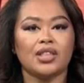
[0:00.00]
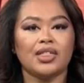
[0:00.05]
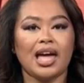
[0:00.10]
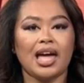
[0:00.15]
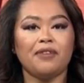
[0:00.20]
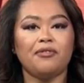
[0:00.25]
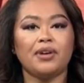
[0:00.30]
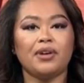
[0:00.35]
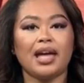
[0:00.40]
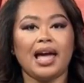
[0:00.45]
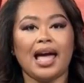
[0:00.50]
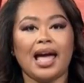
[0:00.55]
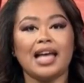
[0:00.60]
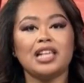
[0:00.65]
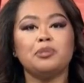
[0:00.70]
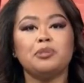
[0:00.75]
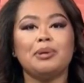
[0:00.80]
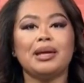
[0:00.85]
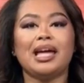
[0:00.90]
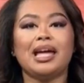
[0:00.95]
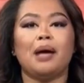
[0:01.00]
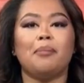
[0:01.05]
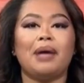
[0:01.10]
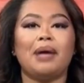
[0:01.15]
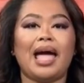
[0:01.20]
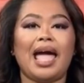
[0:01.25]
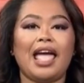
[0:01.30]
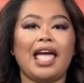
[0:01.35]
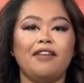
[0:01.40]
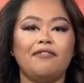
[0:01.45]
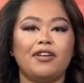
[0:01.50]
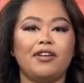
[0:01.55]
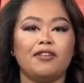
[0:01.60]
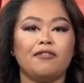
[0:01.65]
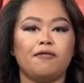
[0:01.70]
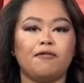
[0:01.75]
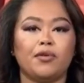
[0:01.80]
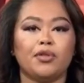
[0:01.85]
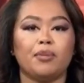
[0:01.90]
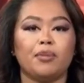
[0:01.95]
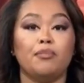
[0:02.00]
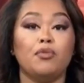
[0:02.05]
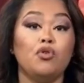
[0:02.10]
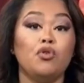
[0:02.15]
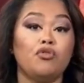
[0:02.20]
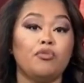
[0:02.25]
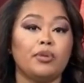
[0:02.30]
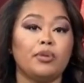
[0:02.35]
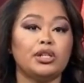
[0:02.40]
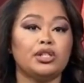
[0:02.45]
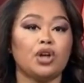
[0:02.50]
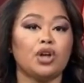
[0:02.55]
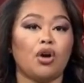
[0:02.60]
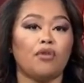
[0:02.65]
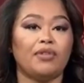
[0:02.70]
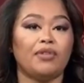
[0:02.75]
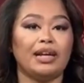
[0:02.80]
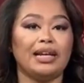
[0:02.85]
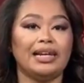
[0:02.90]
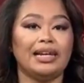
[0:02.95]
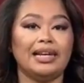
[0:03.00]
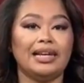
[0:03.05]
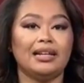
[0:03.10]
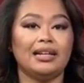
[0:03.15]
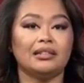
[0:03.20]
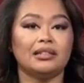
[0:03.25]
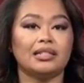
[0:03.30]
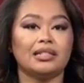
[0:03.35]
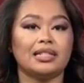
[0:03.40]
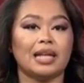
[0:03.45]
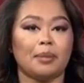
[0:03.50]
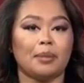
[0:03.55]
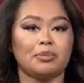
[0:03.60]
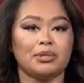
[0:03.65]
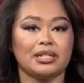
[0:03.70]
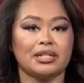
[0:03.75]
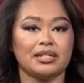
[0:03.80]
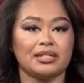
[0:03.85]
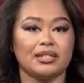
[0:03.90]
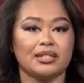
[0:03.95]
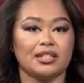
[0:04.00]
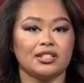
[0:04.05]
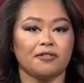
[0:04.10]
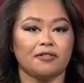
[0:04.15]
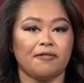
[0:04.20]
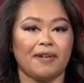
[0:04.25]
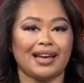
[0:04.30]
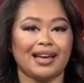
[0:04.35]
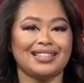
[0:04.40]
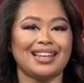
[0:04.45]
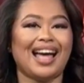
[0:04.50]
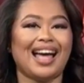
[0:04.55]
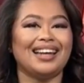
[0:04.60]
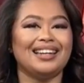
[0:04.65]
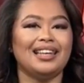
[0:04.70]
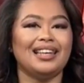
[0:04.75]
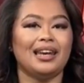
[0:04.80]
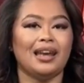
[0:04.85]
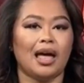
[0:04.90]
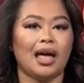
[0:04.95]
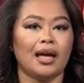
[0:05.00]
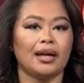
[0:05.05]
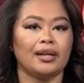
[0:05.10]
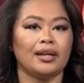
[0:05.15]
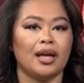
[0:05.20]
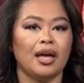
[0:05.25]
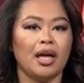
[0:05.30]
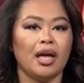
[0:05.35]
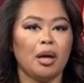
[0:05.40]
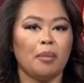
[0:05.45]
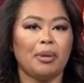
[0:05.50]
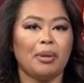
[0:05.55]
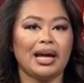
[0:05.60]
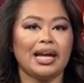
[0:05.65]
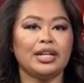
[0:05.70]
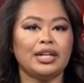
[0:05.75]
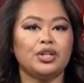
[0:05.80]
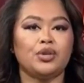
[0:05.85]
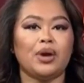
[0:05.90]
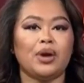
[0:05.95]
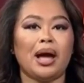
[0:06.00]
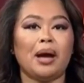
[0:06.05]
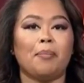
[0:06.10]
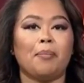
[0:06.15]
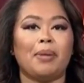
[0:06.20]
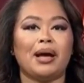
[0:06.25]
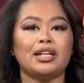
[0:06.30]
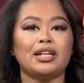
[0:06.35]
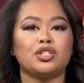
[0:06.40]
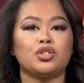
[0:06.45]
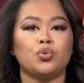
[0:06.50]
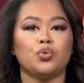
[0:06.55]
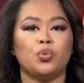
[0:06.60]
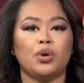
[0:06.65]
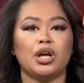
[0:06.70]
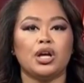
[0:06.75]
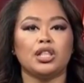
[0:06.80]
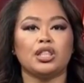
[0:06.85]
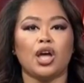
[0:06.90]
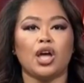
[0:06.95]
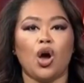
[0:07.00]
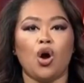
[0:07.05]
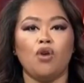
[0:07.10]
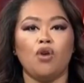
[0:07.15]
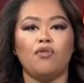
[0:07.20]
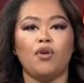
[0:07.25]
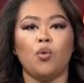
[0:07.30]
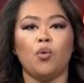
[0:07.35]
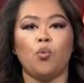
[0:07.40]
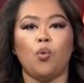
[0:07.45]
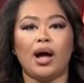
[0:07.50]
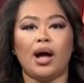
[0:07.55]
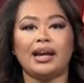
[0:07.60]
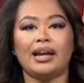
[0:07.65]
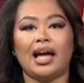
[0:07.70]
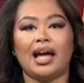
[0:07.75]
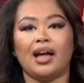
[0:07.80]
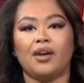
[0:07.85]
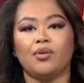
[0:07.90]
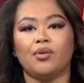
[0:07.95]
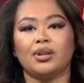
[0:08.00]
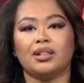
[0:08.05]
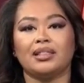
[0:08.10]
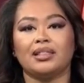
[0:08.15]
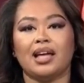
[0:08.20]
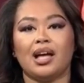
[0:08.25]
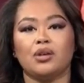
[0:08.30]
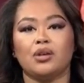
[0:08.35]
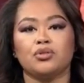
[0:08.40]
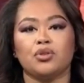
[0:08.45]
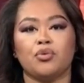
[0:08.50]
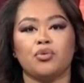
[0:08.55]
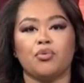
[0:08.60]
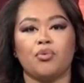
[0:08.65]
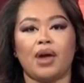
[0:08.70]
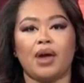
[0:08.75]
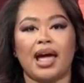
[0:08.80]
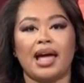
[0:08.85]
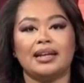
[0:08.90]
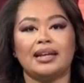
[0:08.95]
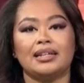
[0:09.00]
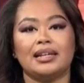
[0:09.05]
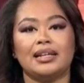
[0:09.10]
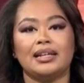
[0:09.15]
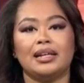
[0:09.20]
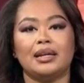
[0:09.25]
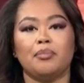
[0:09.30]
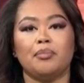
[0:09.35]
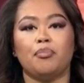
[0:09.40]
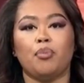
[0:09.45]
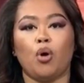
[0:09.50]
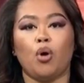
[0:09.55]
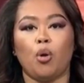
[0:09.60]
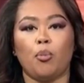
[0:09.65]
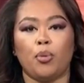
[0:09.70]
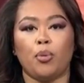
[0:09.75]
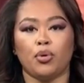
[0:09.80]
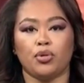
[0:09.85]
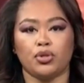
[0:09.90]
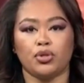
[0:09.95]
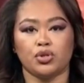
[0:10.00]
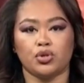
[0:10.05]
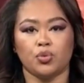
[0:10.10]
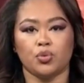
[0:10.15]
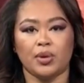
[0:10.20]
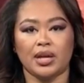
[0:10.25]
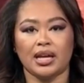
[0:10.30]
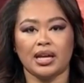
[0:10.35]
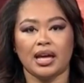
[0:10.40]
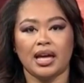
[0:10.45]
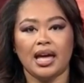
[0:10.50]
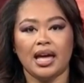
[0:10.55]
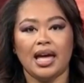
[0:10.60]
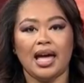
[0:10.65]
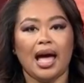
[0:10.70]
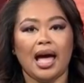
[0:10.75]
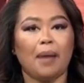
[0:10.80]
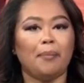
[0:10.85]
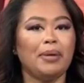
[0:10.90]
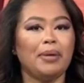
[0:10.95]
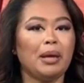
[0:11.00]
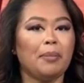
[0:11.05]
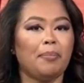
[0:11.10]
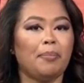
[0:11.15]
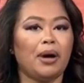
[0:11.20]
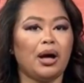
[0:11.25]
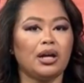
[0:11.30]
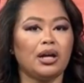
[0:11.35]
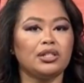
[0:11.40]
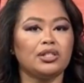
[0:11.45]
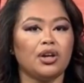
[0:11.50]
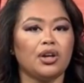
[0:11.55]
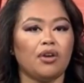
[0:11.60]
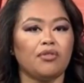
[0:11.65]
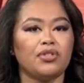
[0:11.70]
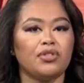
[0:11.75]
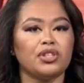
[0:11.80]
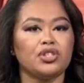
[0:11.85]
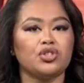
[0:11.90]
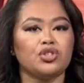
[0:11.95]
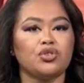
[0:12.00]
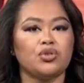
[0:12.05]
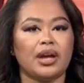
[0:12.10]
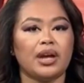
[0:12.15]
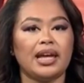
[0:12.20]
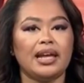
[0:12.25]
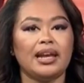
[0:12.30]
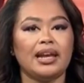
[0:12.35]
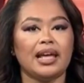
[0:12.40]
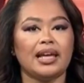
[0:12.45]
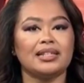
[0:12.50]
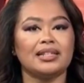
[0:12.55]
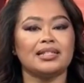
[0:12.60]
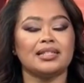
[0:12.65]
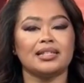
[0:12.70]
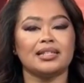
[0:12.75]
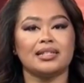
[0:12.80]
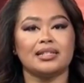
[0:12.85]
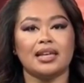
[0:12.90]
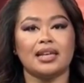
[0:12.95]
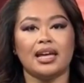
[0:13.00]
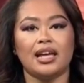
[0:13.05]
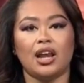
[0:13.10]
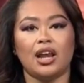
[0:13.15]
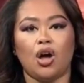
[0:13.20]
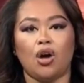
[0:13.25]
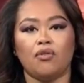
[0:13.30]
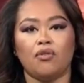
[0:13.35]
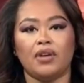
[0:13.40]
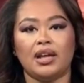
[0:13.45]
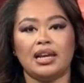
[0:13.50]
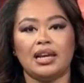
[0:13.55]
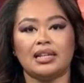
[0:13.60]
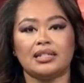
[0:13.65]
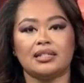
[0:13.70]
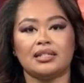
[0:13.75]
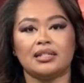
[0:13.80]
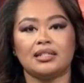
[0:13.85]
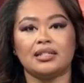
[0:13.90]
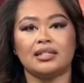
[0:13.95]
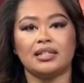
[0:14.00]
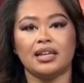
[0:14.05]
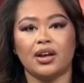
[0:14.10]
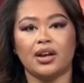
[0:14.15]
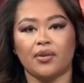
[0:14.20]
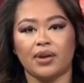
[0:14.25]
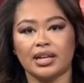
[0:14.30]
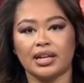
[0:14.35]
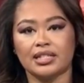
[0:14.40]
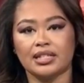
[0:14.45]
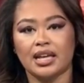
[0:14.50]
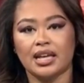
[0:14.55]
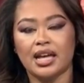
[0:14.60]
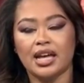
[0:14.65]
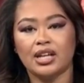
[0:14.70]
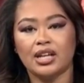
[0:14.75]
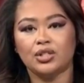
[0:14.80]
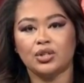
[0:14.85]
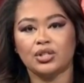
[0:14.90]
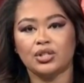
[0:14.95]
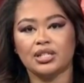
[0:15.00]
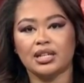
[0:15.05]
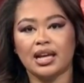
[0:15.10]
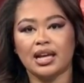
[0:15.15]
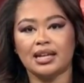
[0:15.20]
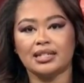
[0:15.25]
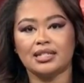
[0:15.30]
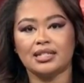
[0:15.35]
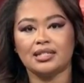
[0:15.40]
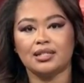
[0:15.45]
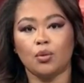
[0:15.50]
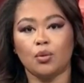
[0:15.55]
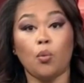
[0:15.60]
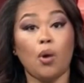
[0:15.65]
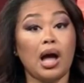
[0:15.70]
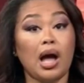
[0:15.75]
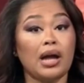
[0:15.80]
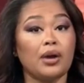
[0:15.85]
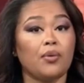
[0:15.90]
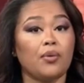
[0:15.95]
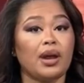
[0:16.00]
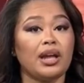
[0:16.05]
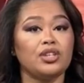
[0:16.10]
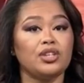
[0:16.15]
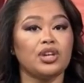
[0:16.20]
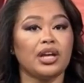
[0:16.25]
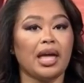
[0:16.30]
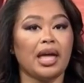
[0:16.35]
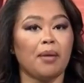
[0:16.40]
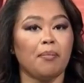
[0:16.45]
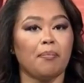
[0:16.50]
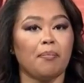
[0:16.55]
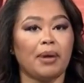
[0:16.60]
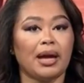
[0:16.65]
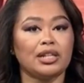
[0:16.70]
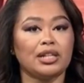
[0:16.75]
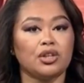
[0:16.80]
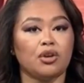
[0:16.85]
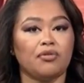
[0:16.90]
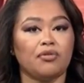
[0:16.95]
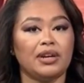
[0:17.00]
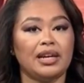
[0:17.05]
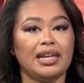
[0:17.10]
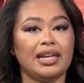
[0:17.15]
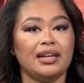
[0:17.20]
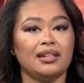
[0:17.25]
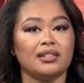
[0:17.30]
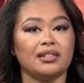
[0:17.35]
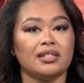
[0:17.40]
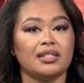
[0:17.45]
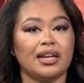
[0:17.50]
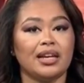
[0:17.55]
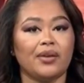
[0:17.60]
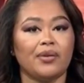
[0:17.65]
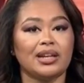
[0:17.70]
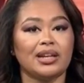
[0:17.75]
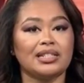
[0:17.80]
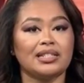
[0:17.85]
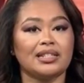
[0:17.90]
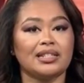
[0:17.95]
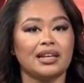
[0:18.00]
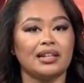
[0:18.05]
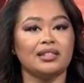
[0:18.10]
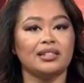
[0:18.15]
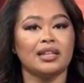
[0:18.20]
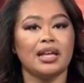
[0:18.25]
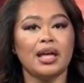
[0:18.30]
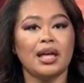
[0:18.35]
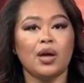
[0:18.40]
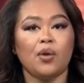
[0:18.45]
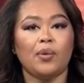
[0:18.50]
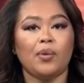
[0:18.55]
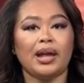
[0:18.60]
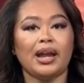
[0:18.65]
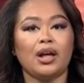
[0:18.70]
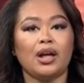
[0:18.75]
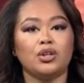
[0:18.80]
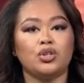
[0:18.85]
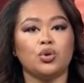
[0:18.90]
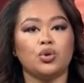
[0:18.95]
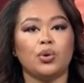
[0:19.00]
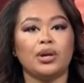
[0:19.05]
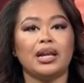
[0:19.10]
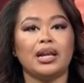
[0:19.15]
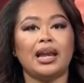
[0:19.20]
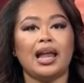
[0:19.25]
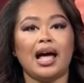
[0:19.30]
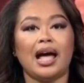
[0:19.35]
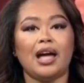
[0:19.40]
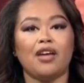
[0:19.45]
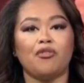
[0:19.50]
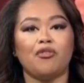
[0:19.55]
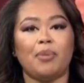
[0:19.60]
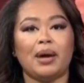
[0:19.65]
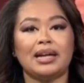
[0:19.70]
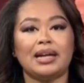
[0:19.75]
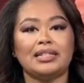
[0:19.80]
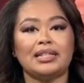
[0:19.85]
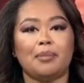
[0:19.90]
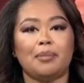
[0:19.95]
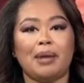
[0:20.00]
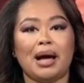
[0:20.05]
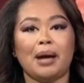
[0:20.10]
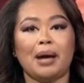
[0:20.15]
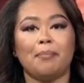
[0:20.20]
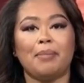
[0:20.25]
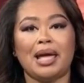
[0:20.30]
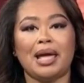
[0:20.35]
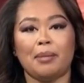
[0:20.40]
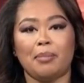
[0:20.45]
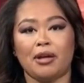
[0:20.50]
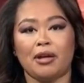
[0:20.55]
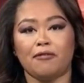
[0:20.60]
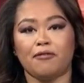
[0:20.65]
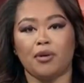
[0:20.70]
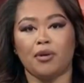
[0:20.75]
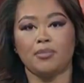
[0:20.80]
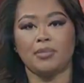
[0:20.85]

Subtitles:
South Africa has become a haven for the movement of illegal substances, a fact underlined by a drug bust worth over 100,000 rand in Limpopo this week. A big part of this trade is the sale of illicit cigarettes. To discuss the wide-ranging impact of illegal cigarette sales, we are now joined live by Thabang Bhebe